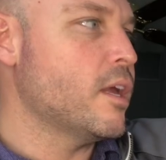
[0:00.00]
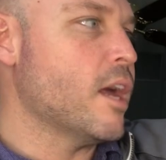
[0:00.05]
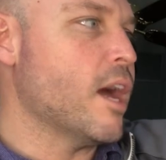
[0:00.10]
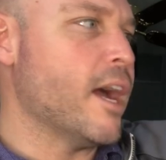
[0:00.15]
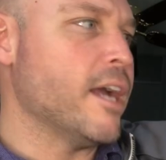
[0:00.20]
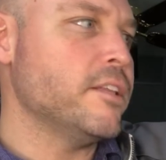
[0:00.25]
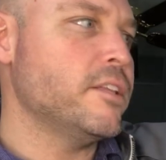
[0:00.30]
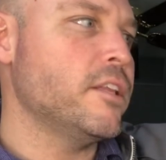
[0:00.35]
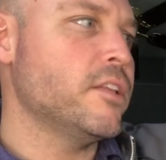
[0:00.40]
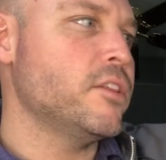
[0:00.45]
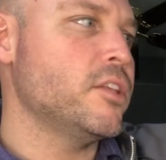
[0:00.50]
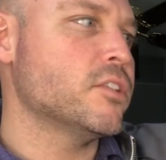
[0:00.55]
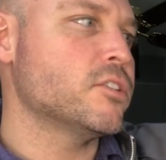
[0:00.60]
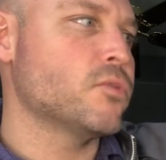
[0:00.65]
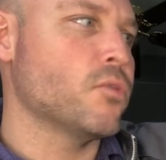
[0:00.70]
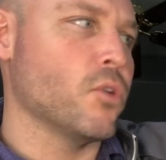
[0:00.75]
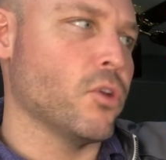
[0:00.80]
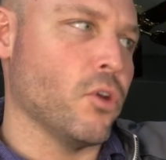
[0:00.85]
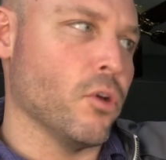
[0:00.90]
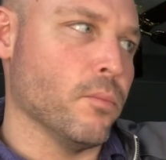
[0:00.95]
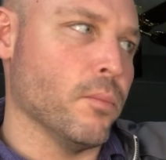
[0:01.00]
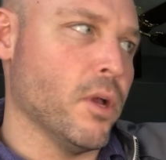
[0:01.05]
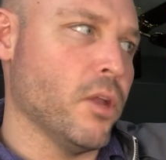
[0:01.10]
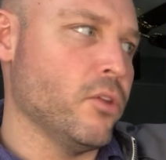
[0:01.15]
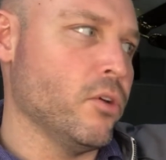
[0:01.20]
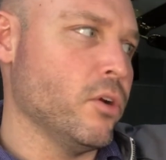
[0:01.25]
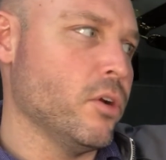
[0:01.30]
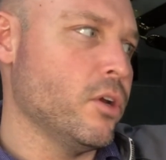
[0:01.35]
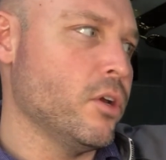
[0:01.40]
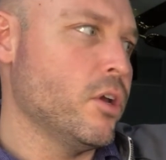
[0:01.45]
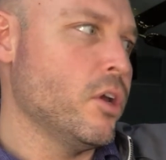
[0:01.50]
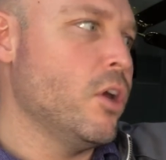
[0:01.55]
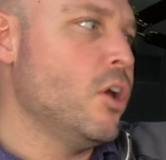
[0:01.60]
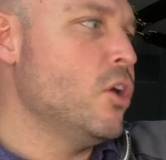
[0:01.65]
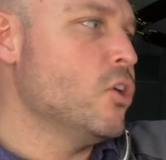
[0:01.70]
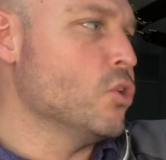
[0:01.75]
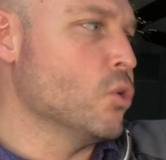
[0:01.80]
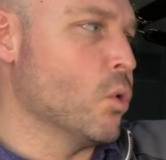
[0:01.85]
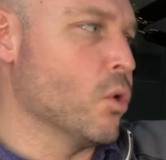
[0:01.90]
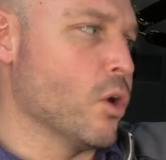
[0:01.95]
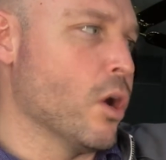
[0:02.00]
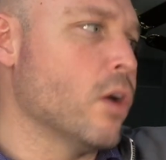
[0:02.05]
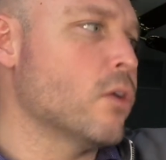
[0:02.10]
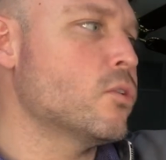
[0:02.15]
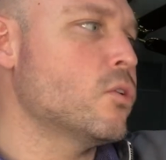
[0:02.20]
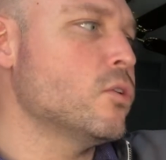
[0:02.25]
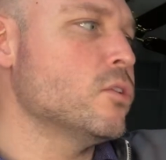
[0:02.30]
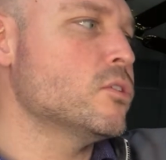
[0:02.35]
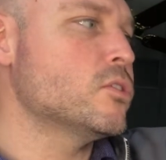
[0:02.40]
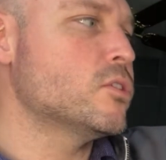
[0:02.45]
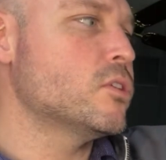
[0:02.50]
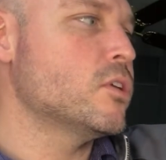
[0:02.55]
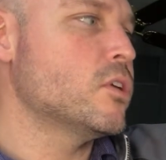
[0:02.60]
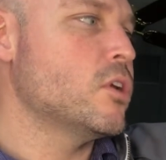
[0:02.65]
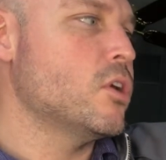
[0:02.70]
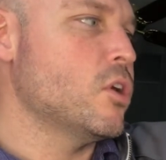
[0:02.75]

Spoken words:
"I did this for your mother, your uncles,